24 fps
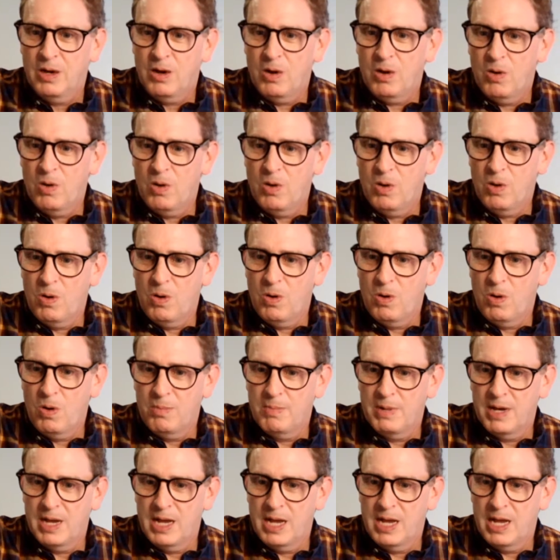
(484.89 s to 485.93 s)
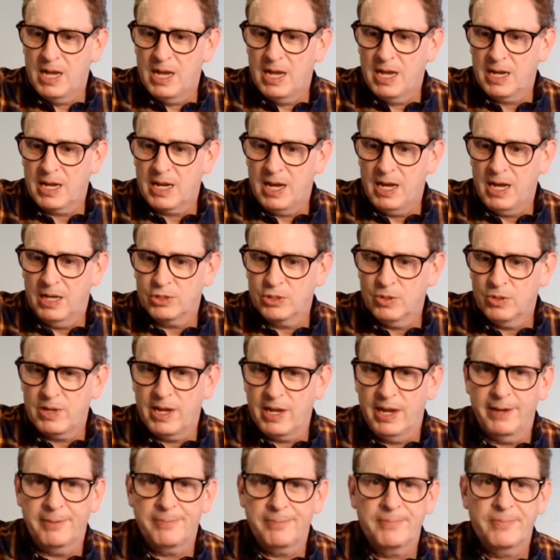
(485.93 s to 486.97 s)

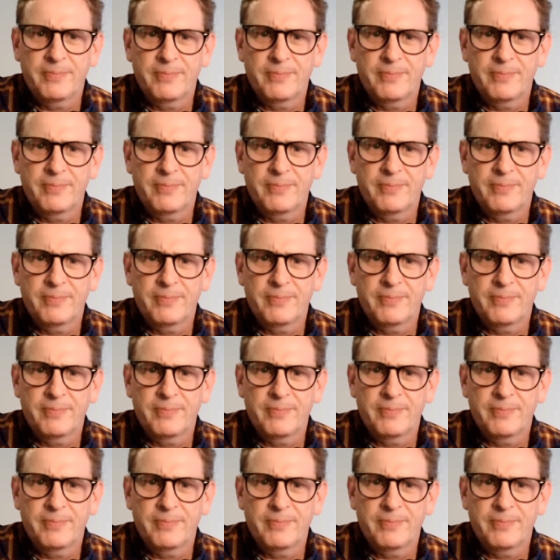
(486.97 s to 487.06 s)
Okay.